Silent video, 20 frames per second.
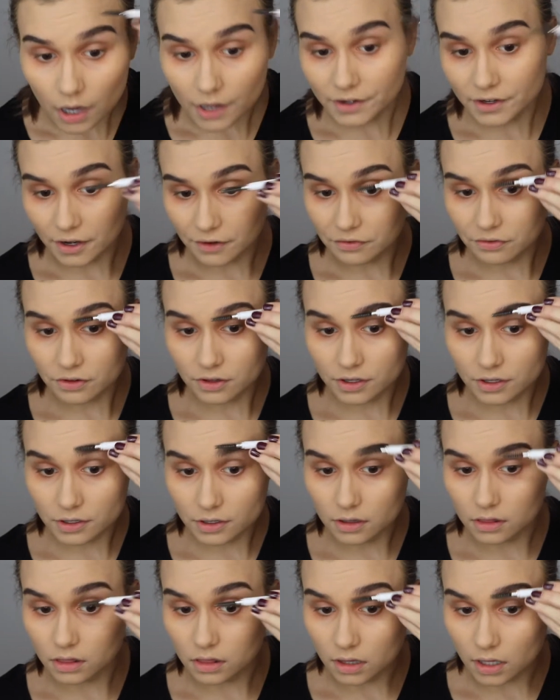I
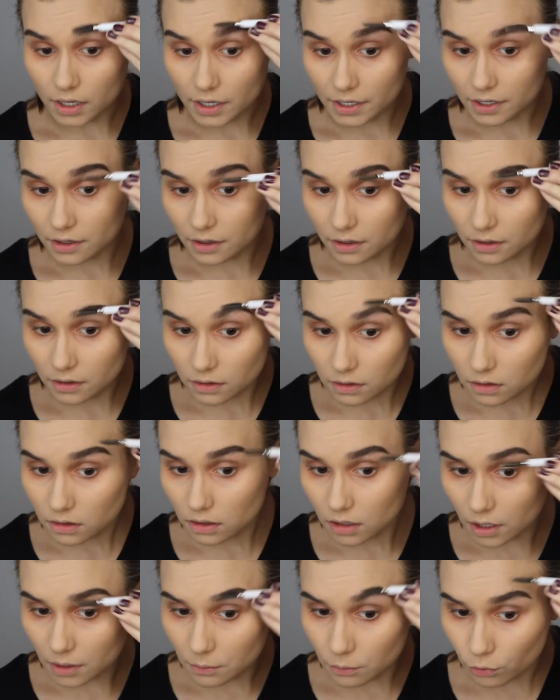definitely like
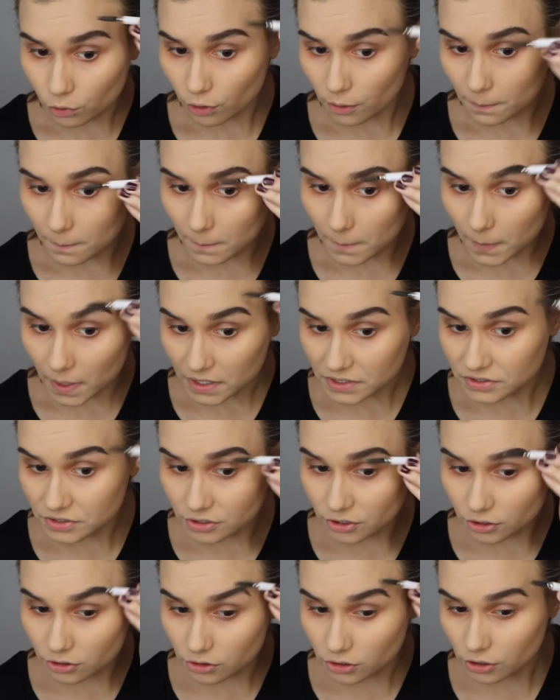a more
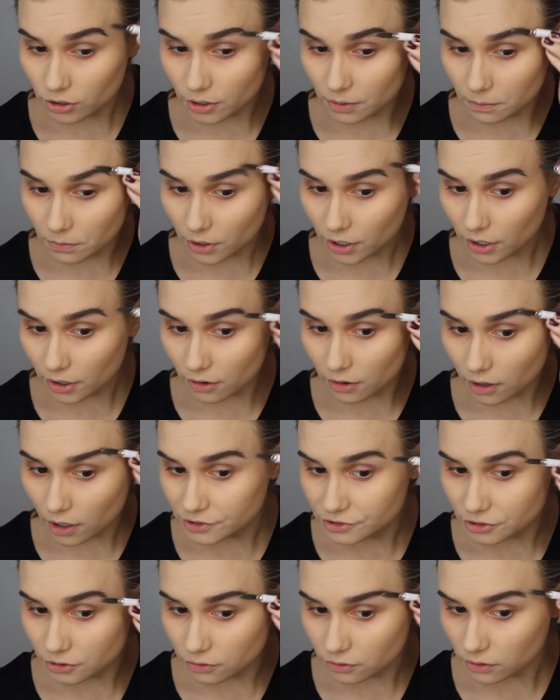messier looking brow. I
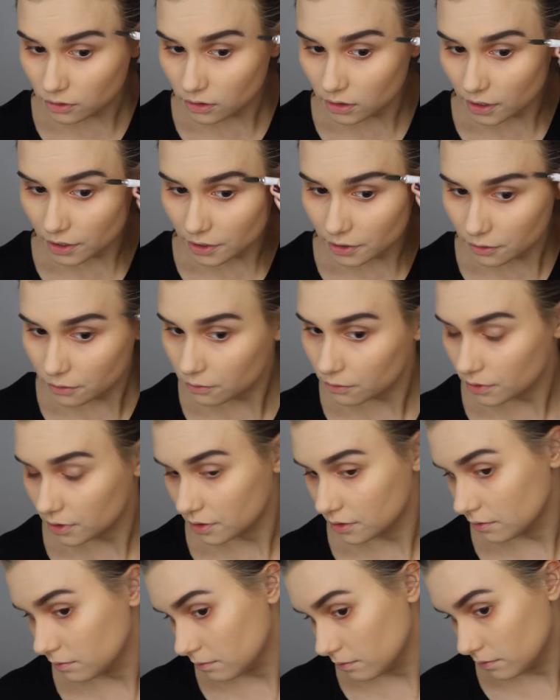don't like
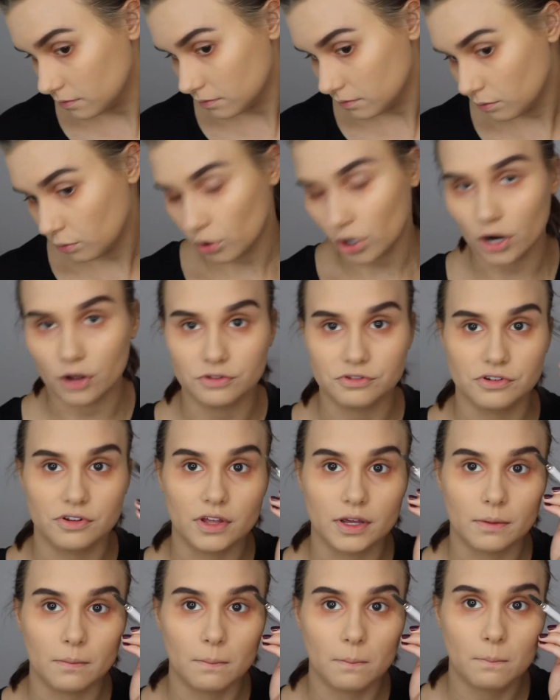when brows are
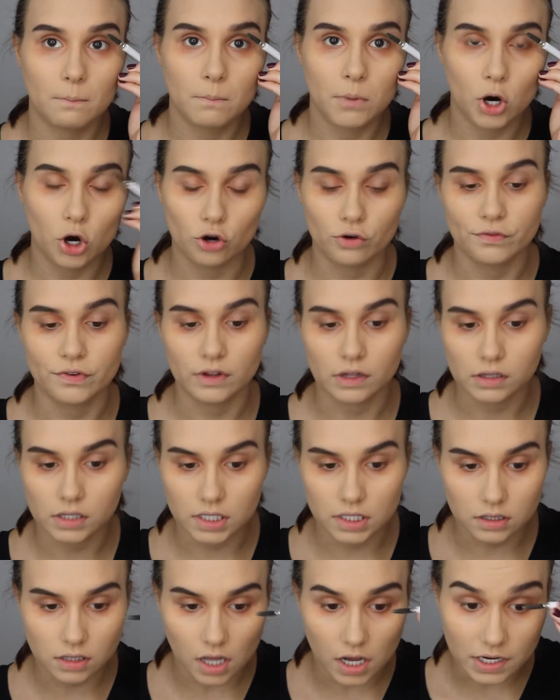like
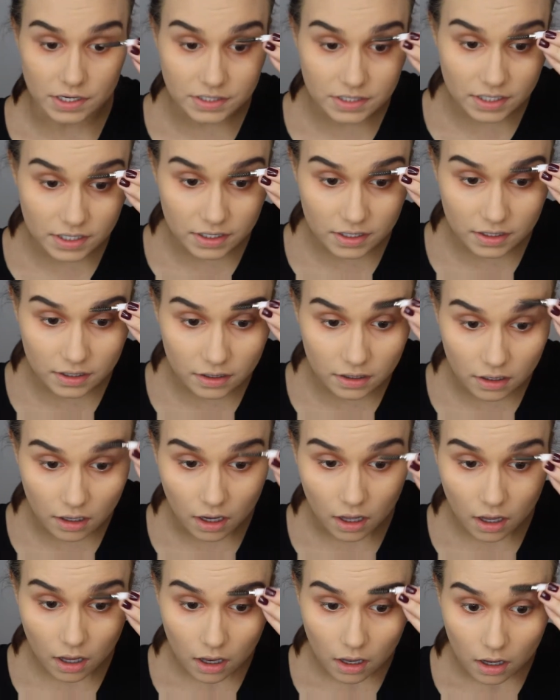perfectly lined in,
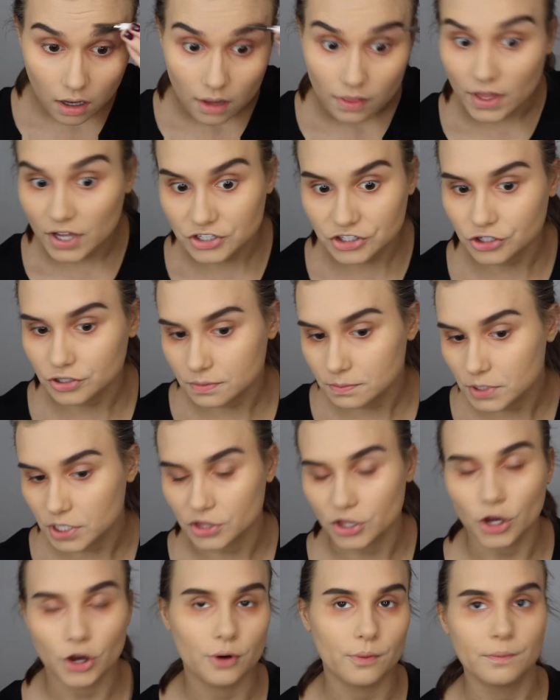and that's just me
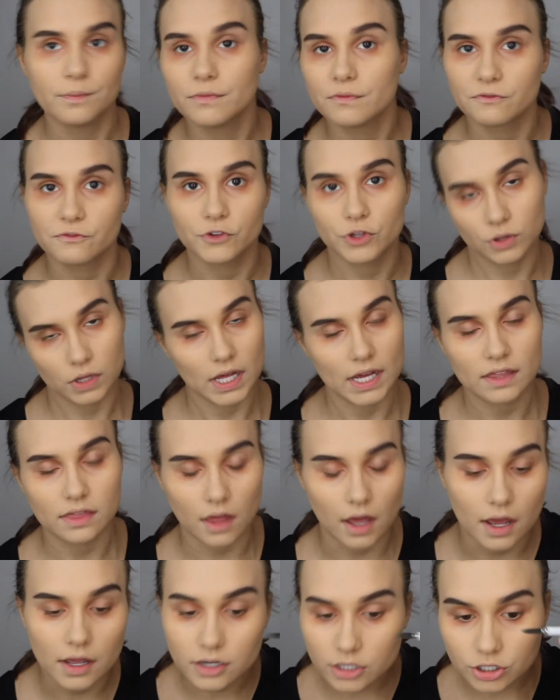though. If you like
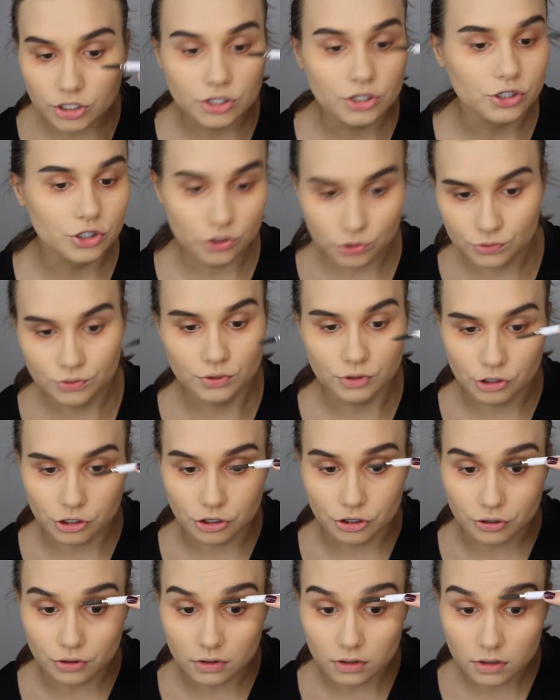that, you do
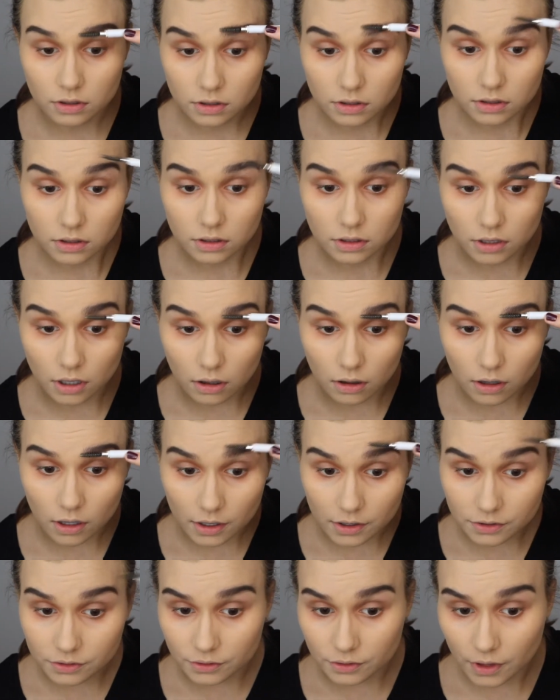you. Go
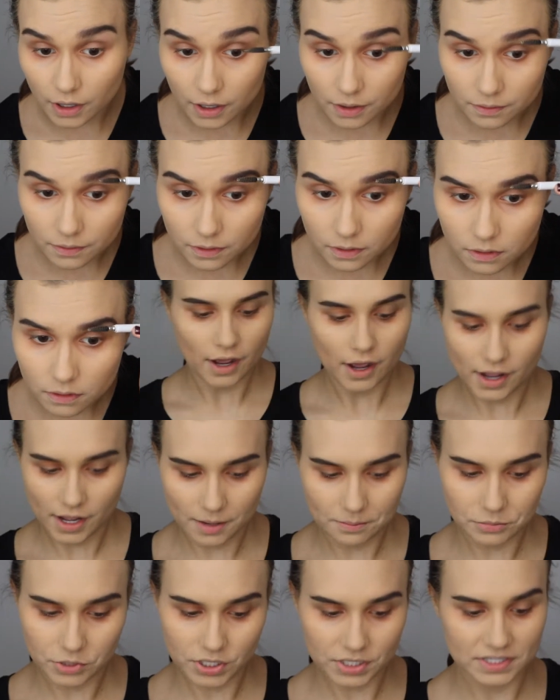ahead and do that. I
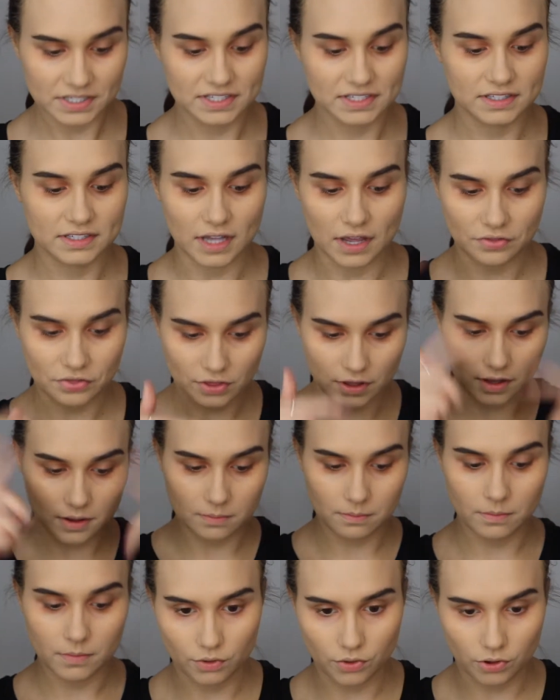am gonna set
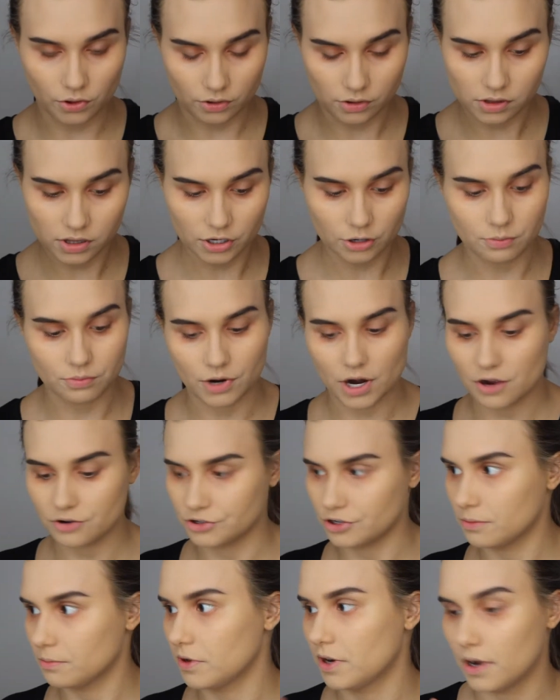them with a clear brow
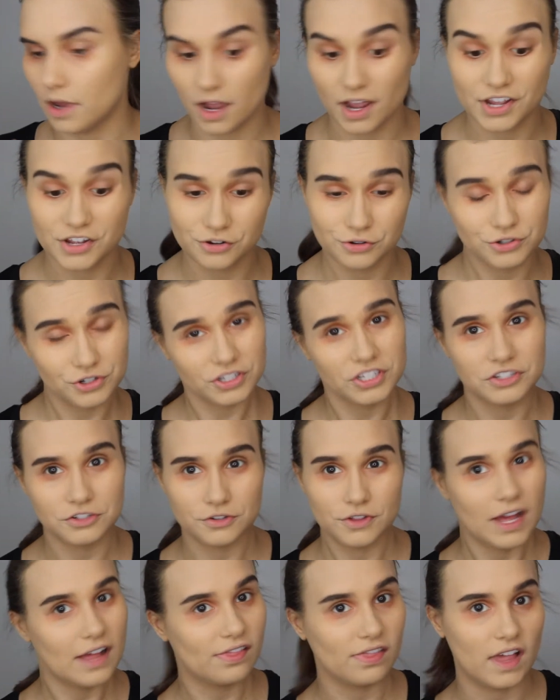gel, but I usually
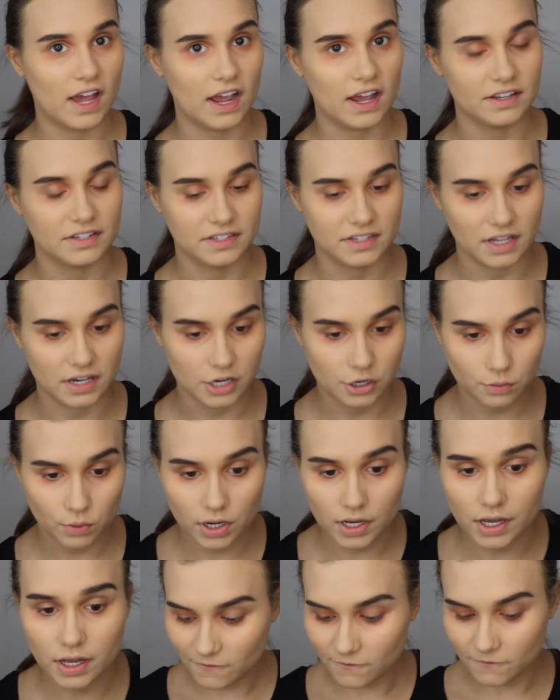do that last
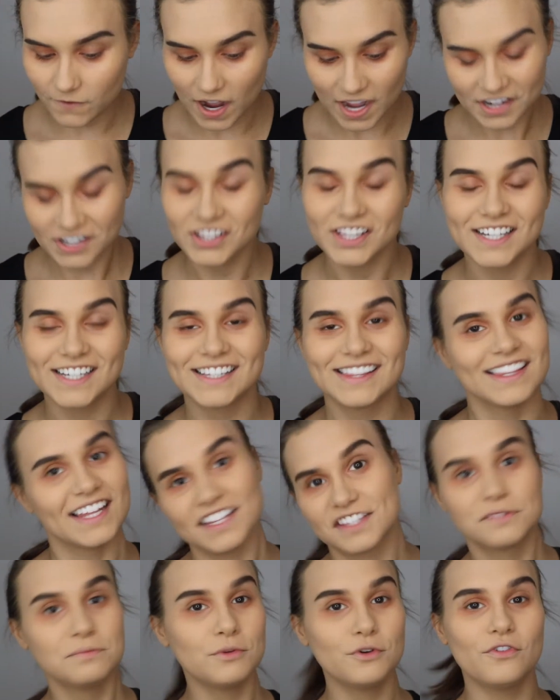anyway. Finally,
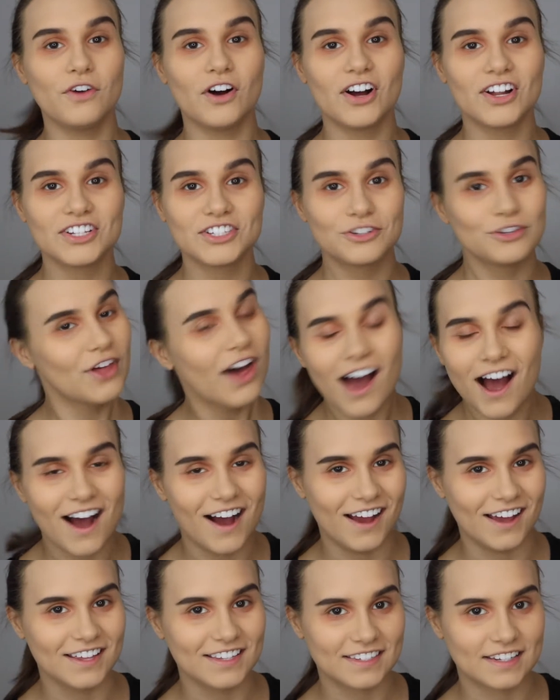let's move on to the
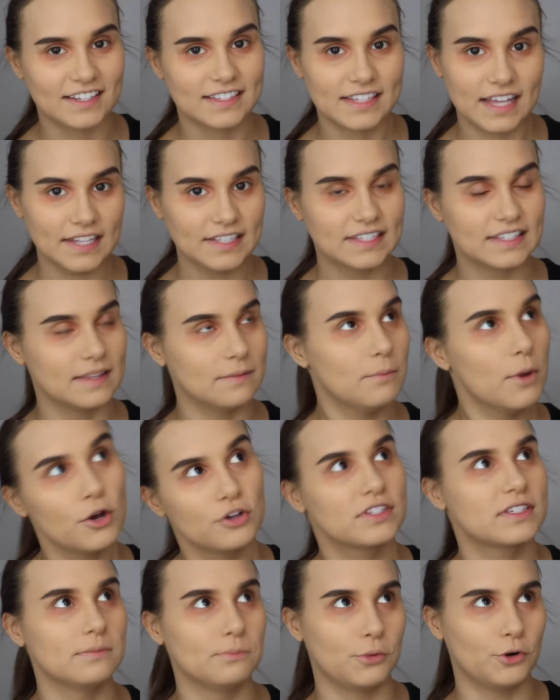eyes, because that's the
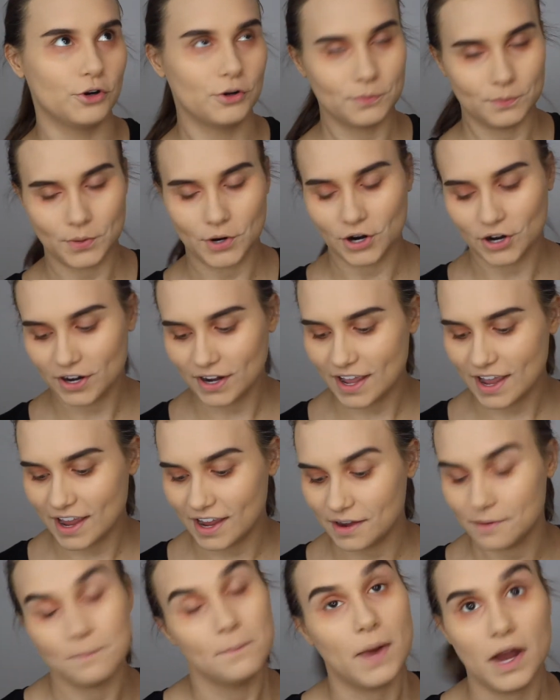most important part
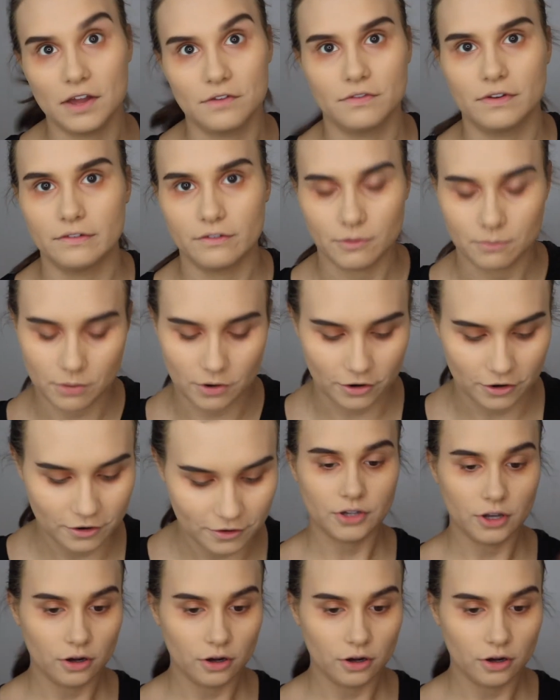and my favorite part.